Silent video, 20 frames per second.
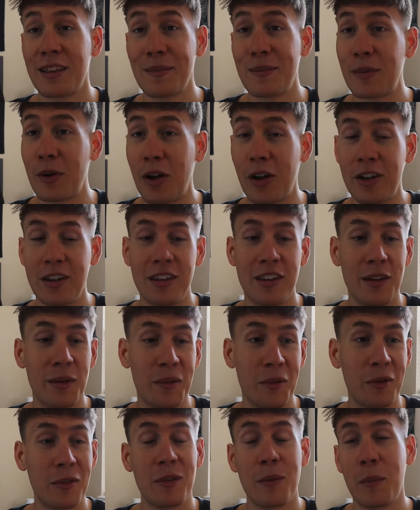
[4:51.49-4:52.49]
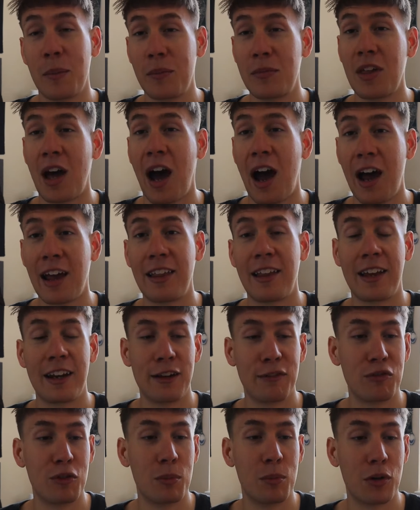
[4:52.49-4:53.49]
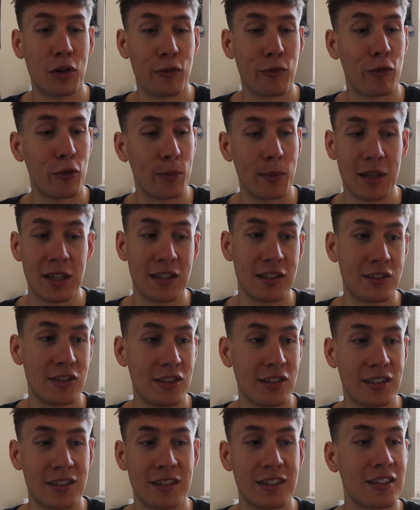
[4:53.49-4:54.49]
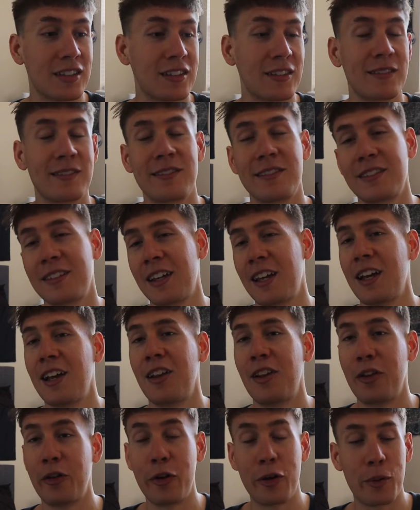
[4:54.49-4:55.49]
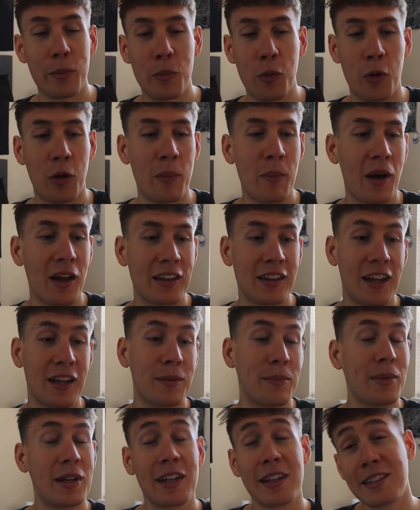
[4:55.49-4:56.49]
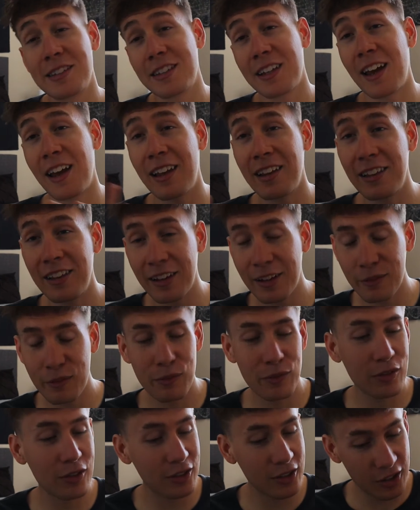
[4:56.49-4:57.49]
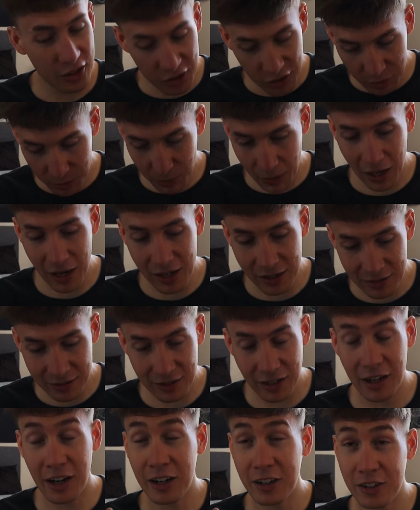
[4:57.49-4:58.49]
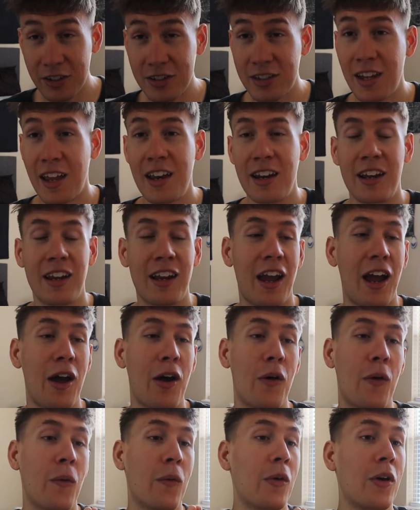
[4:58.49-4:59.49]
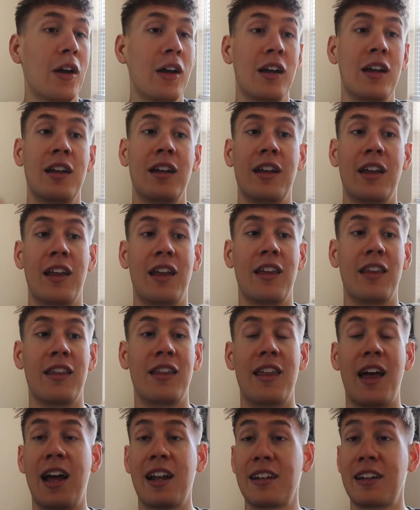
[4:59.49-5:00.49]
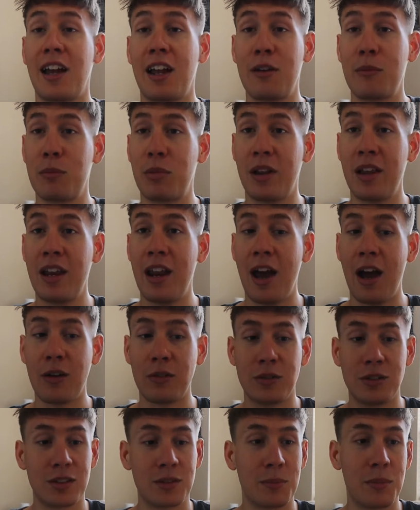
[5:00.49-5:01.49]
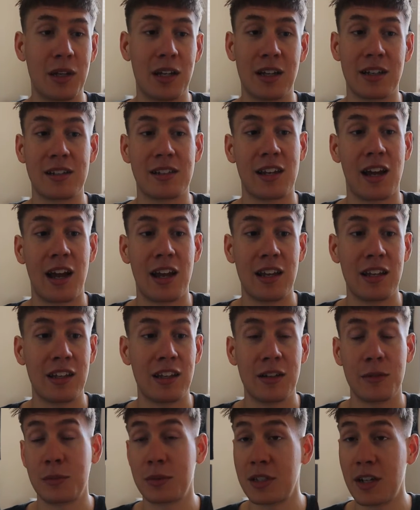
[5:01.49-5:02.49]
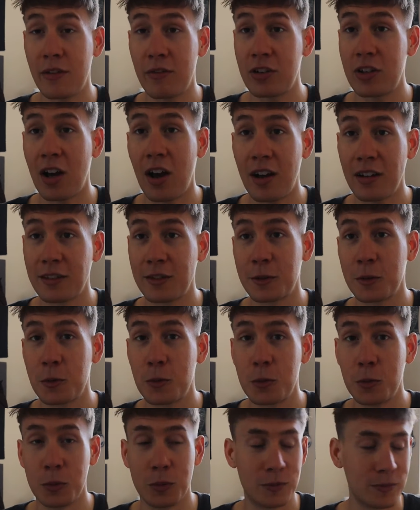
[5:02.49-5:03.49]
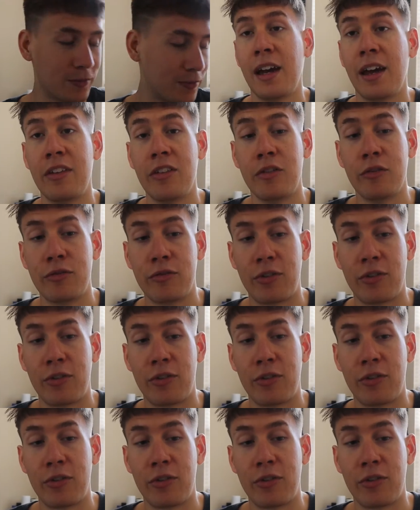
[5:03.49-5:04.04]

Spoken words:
probably the highlight of the book for me, is just learning more about that, because I love space and understanding how that kind of played out because I was never taught in school. And then